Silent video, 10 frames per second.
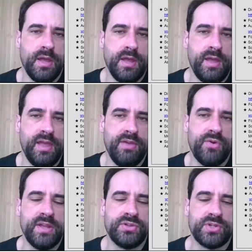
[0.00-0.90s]
If
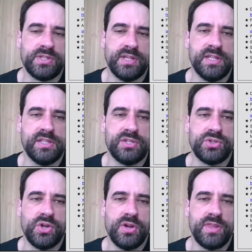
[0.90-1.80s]
you're interested in this
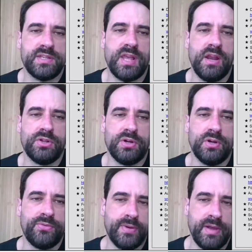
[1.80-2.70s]
talk, there's a lot
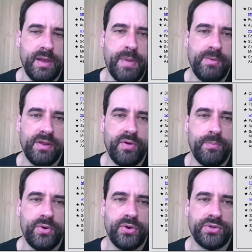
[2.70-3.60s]
of public
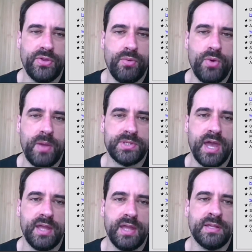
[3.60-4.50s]
reports on the
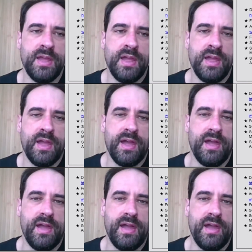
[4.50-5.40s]
website.
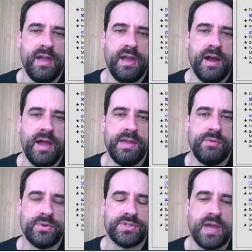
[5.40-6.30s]

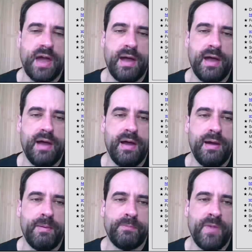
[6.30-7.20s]
I was
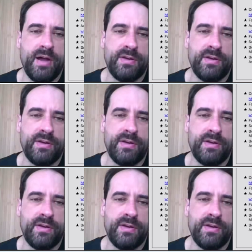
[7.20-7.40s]
a